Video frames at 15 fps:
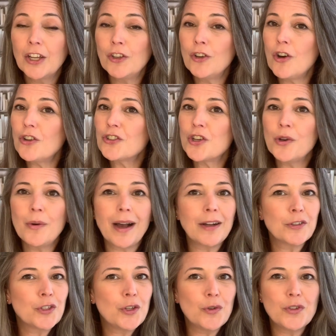Not who
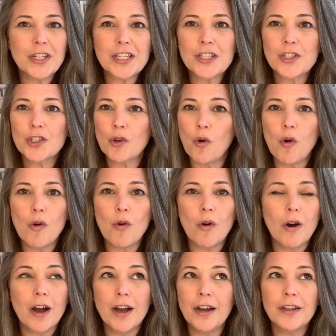else you just saw
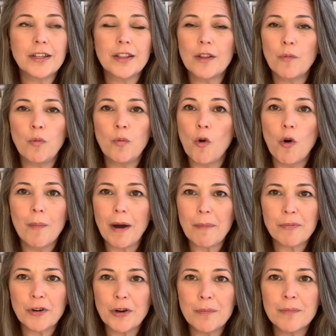or heard in the
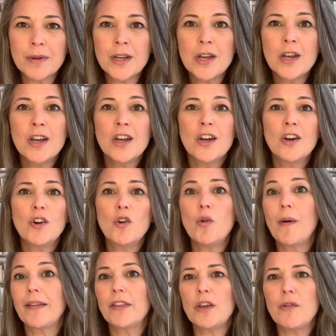warm-up room, or
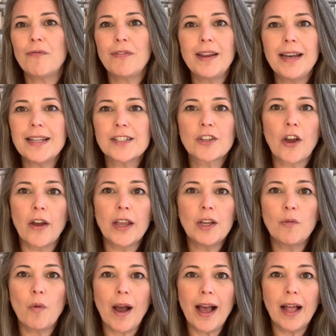whether you feel it's
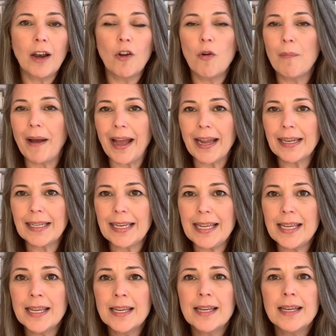going well or badly.